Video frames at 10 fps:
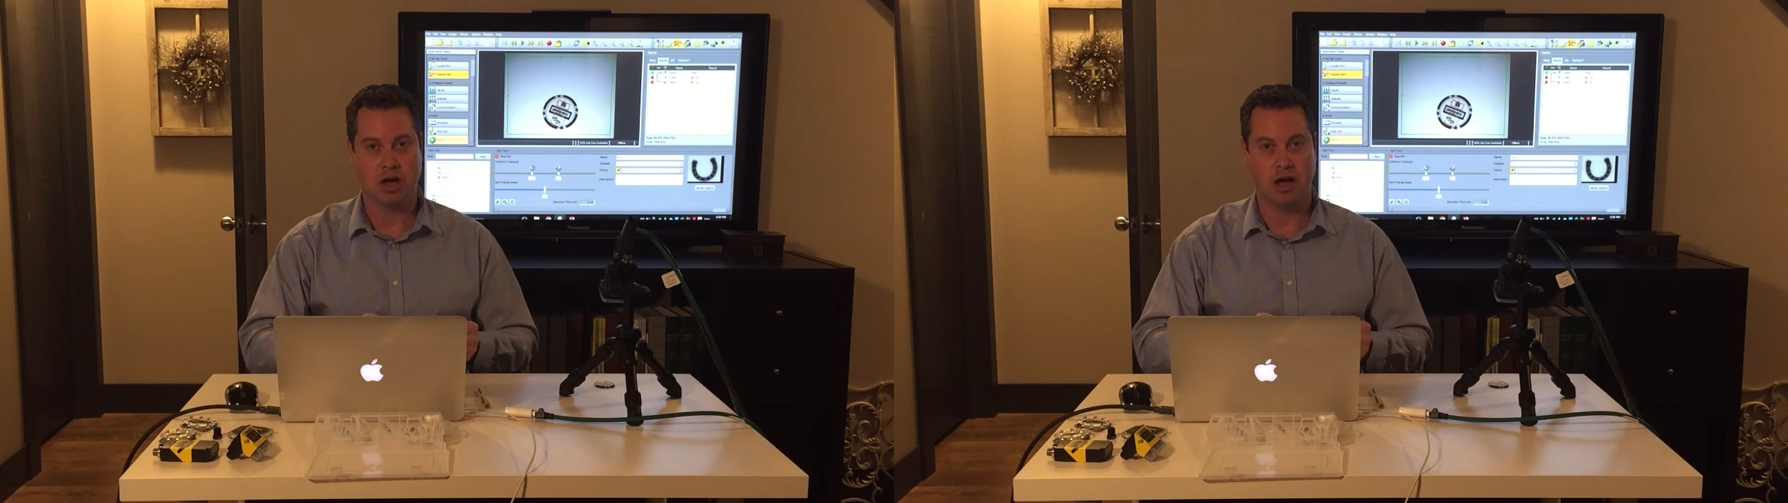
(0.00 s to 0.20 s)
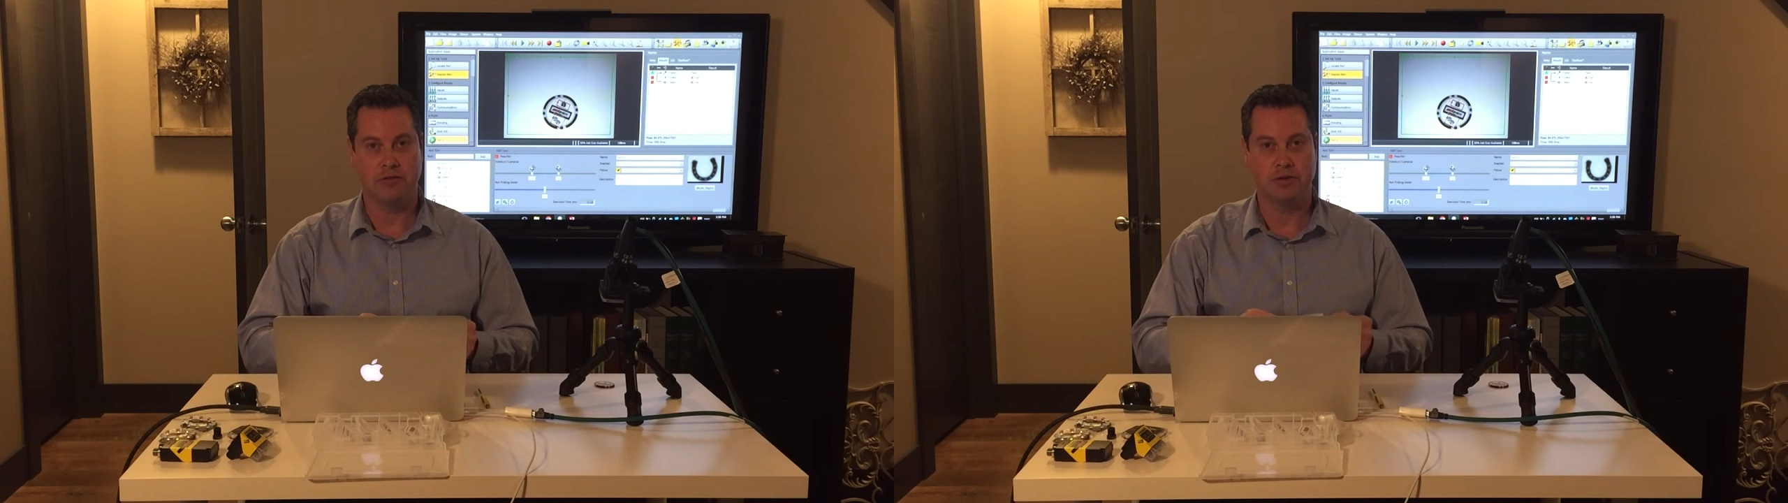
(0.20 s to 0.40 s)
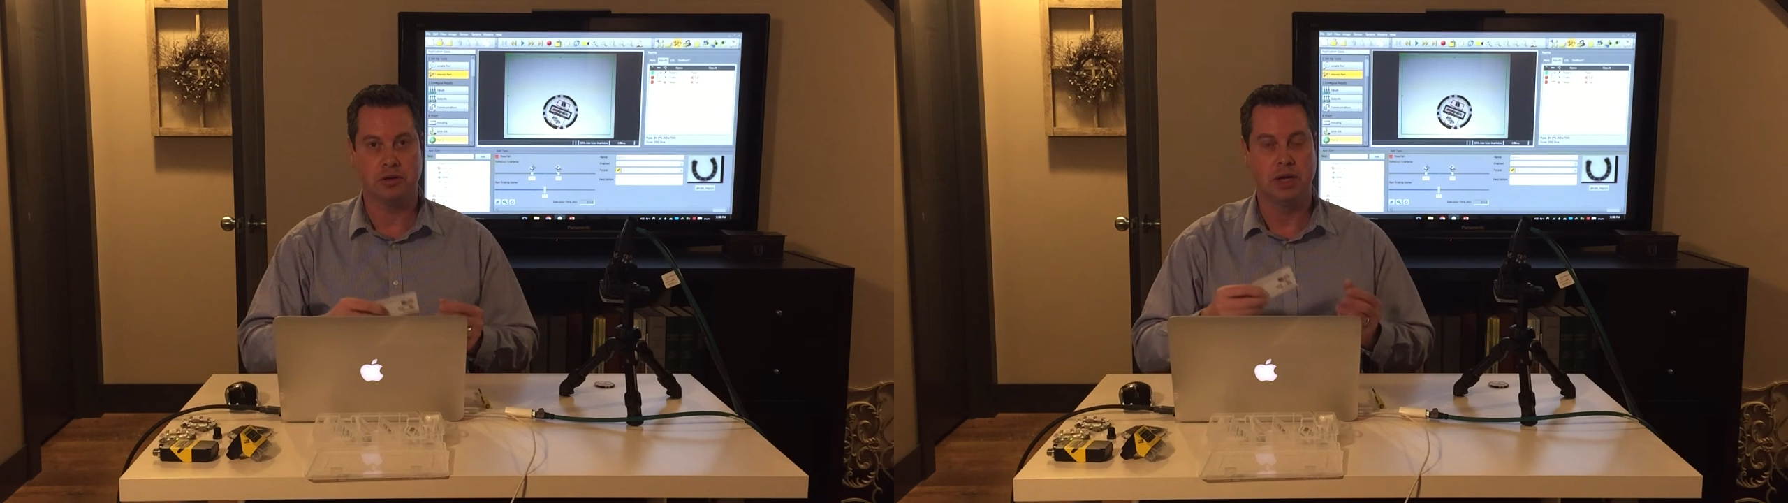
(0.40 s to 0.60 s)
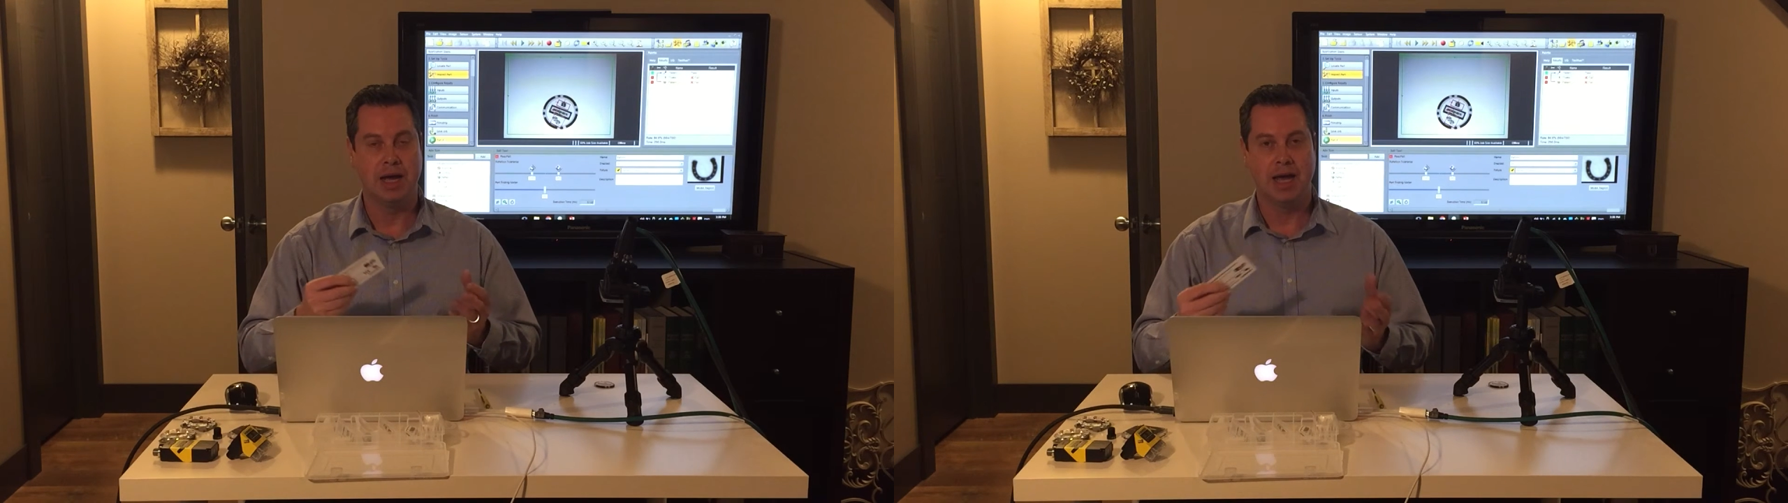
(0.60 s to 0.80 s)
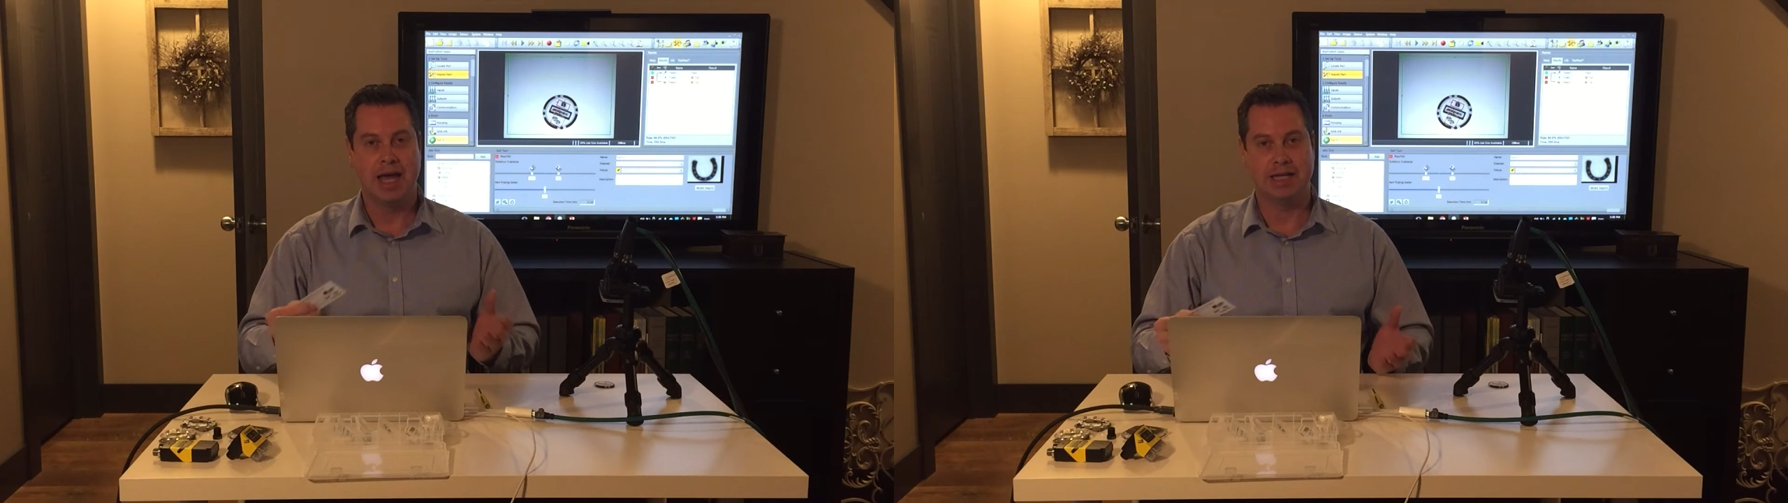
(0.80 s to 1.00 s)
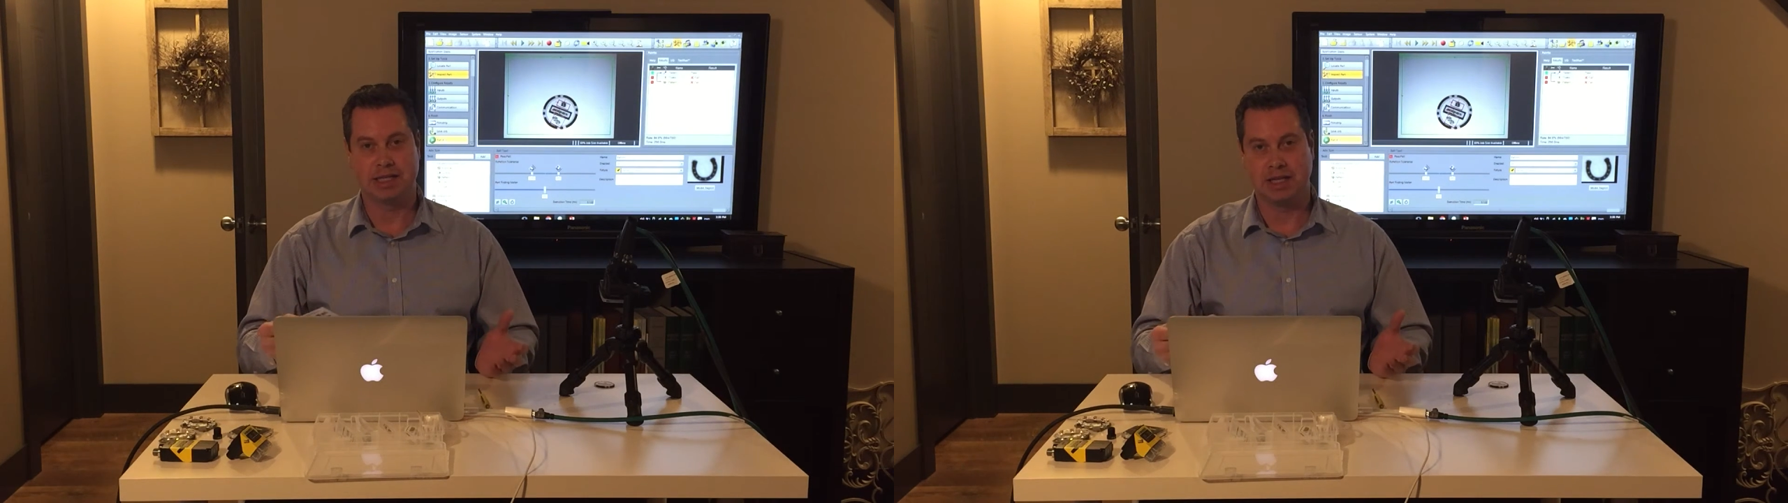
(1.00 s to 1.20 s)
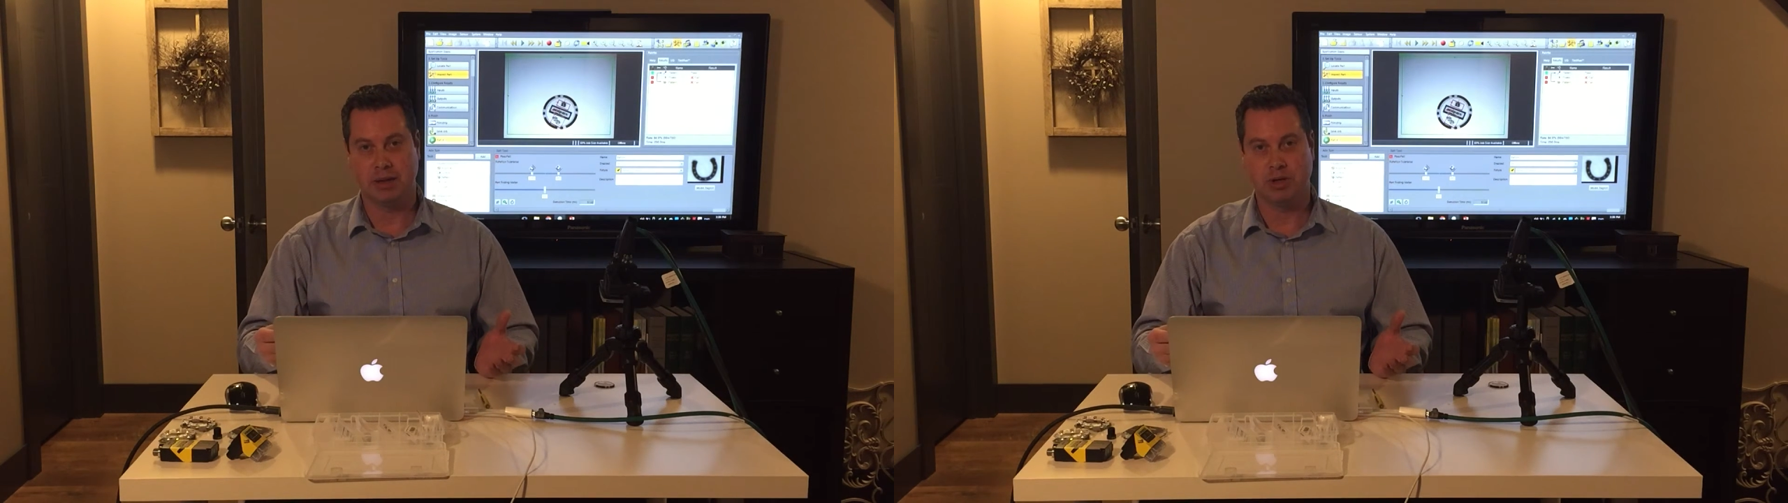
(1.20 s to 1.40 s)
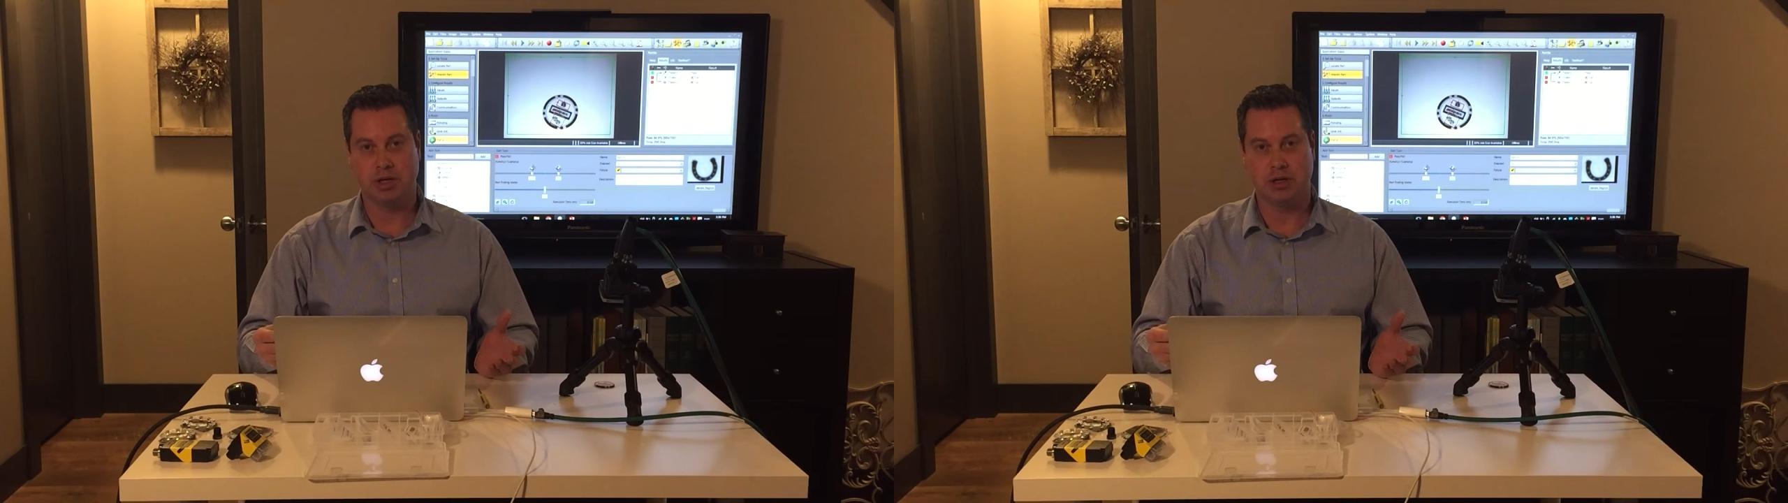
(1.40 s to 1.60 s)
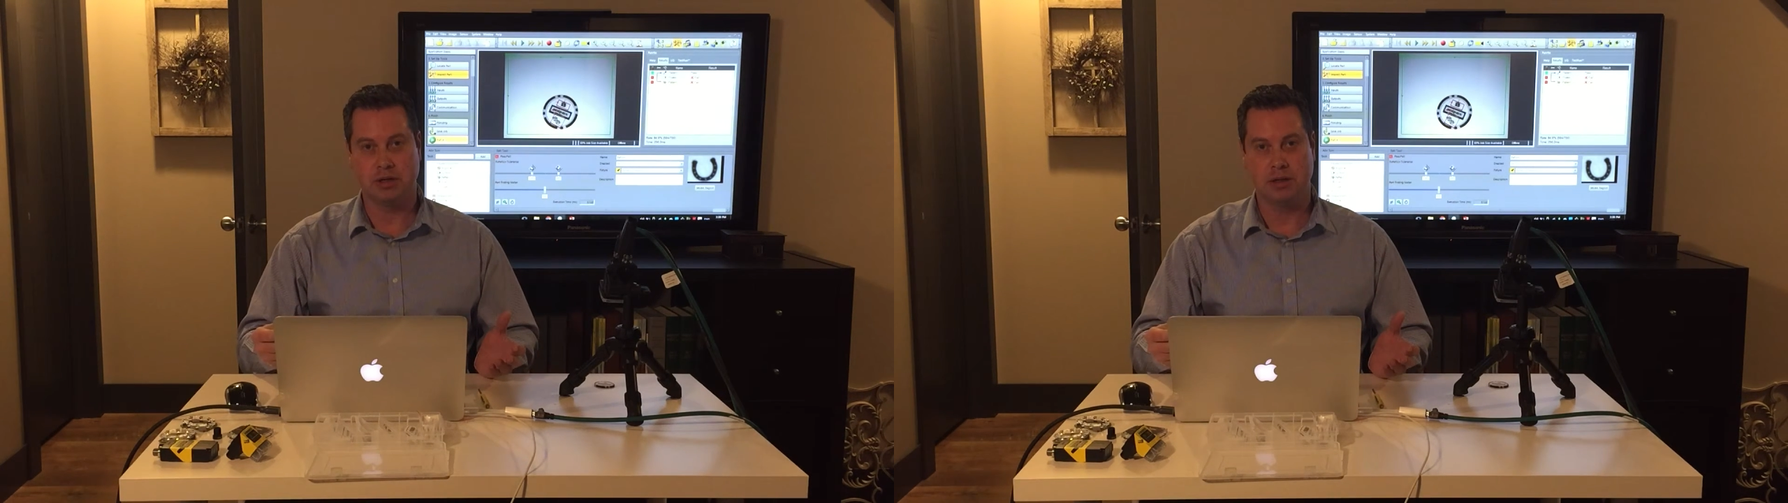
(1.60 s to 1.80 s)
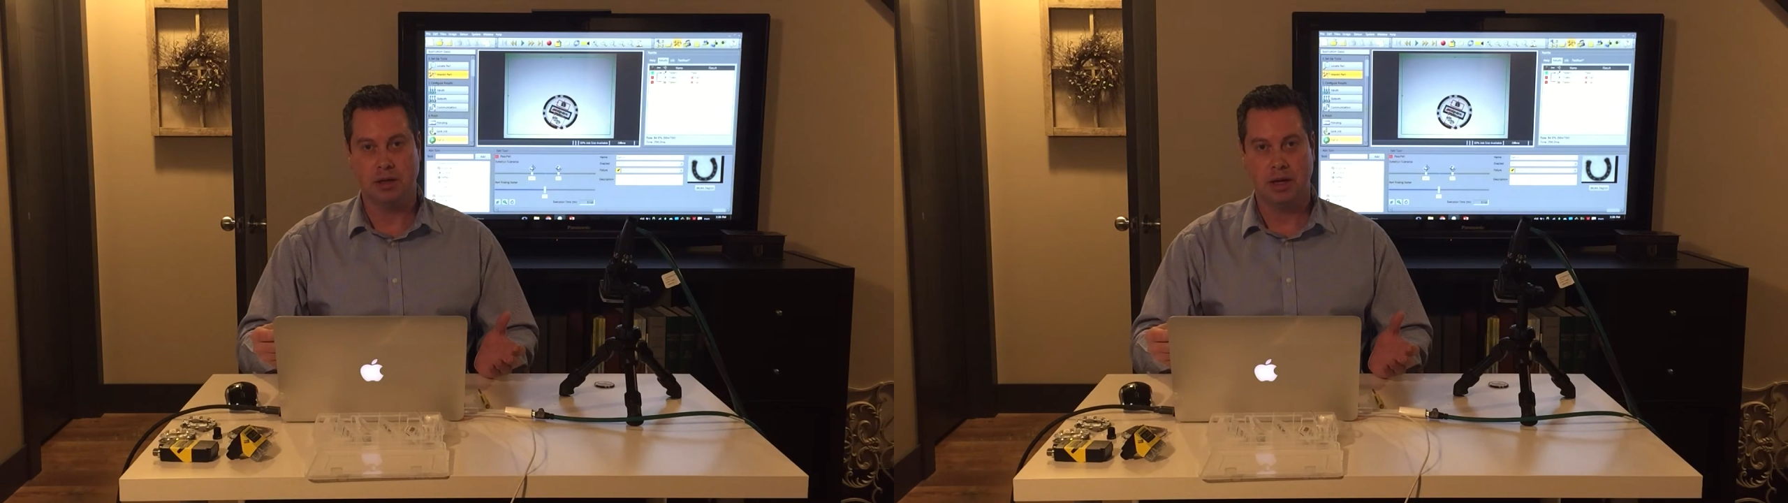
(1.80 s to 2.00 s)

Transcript: offer. It's limited.